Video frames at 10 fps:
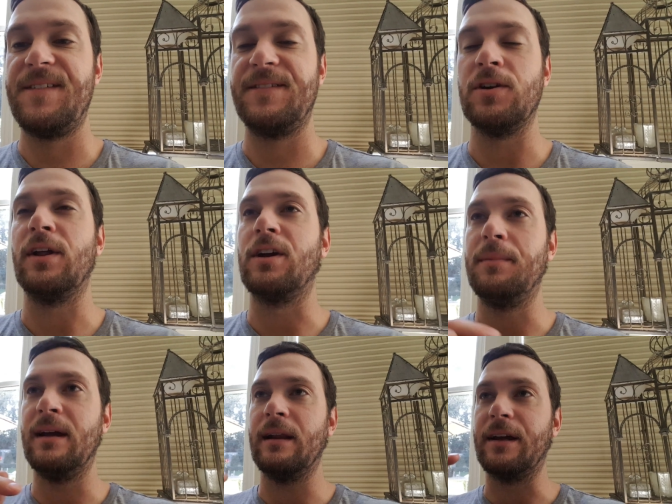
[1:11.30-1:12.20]
So like you're
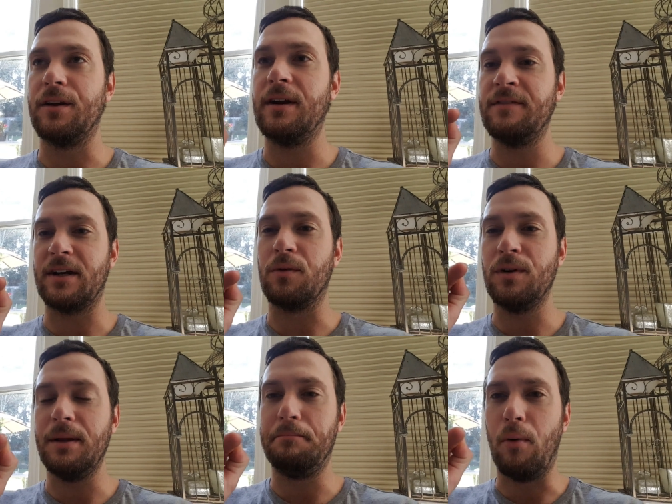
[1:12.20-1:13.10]
like you're giving like a
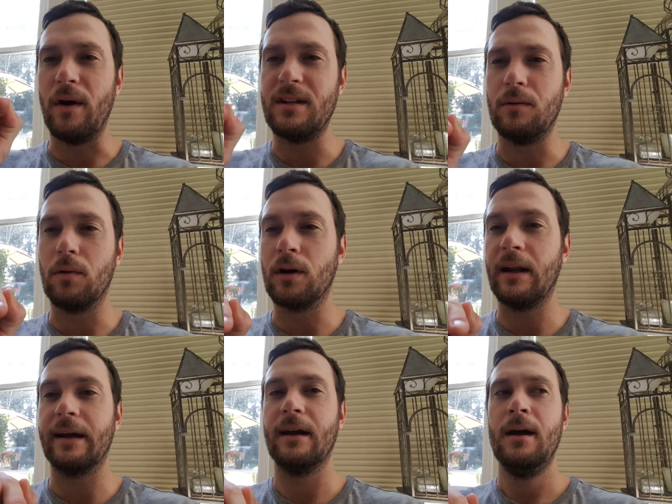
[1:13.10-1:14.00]
really pointed word
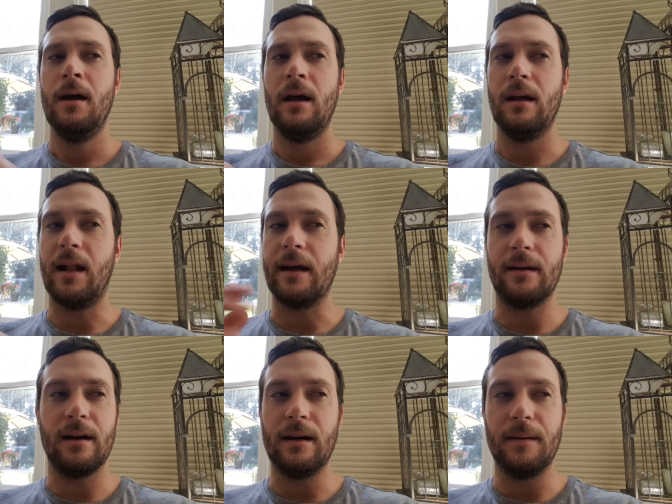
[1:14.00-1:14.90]
like
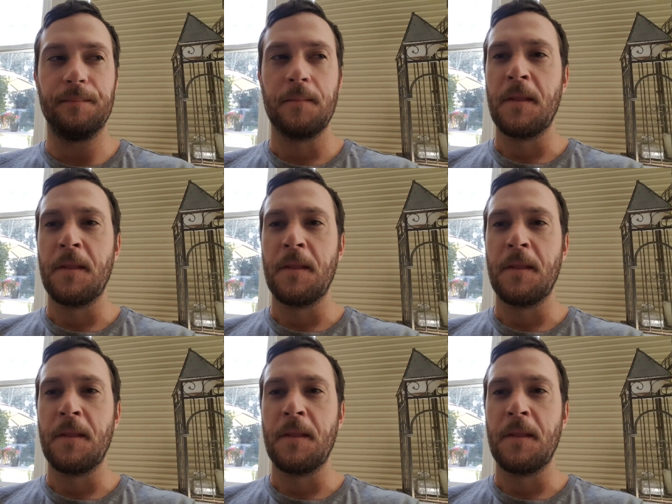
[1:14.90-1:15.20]
like uh,